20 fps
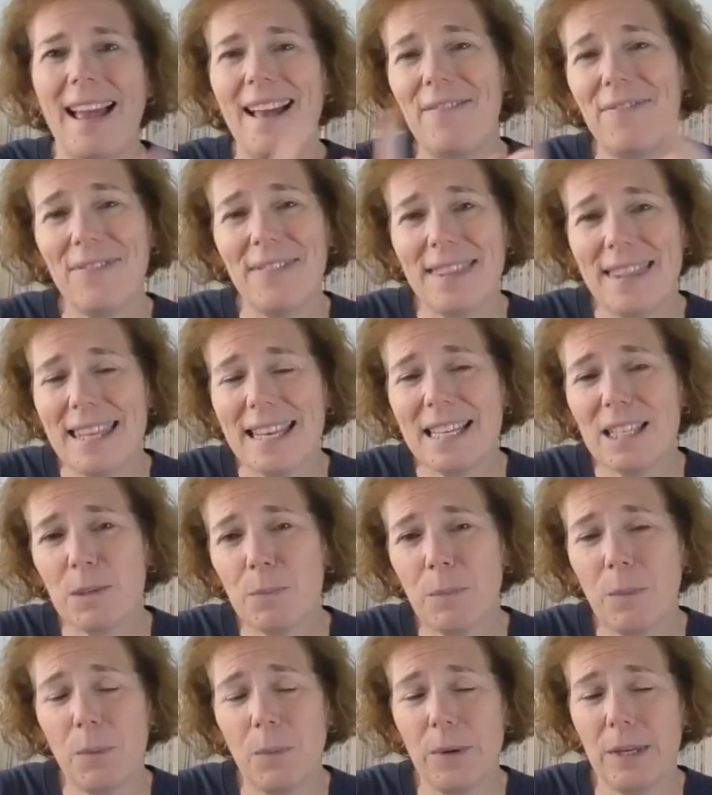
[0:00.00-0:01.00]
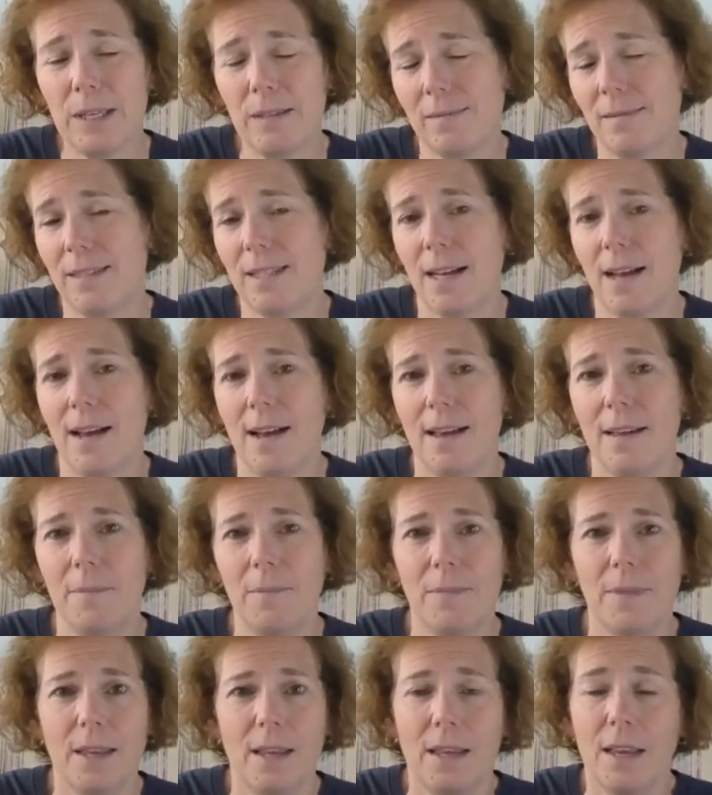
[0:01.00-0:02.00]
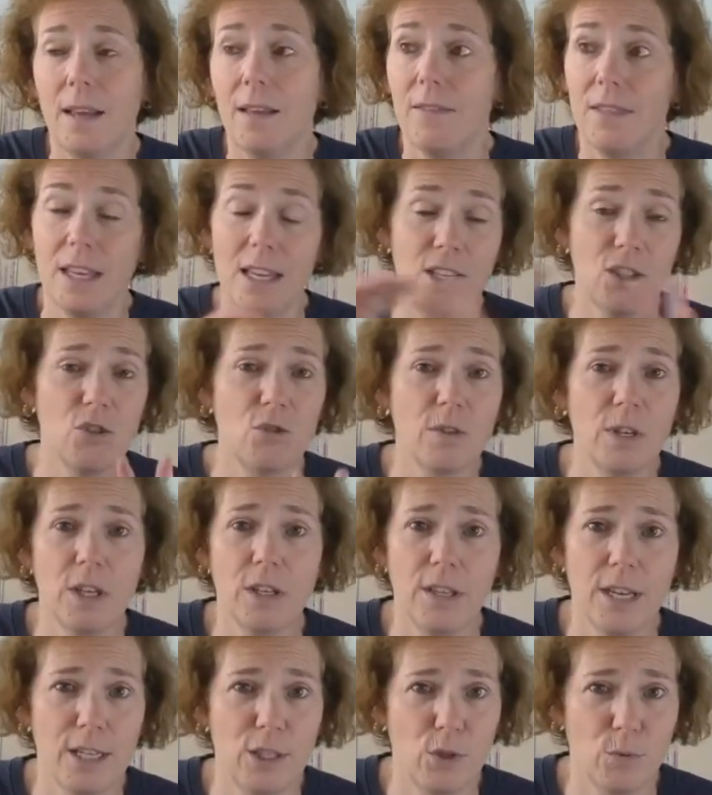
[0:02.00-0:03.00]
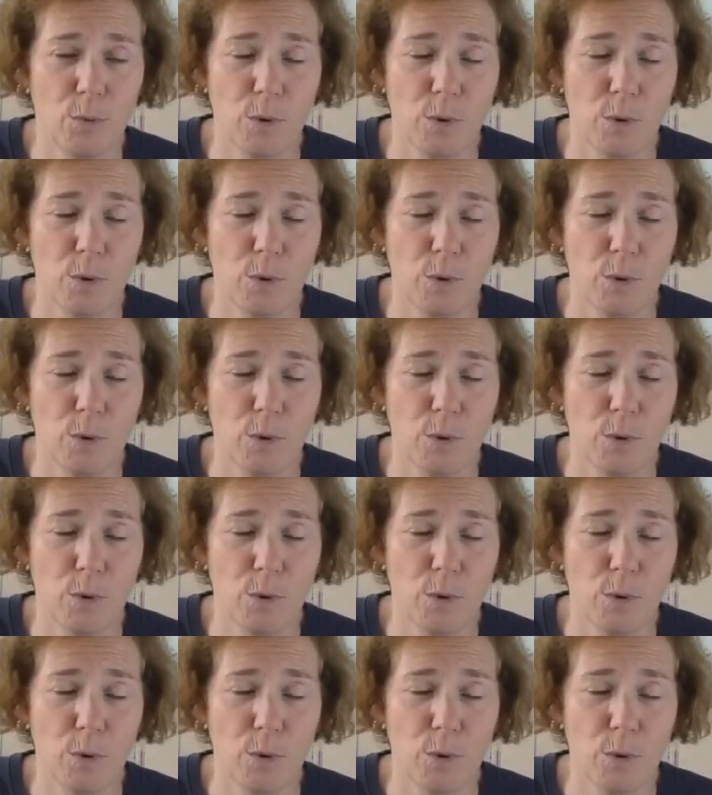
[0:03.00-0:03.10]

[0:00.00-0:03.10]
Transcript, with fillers: At this point in time, the Israelites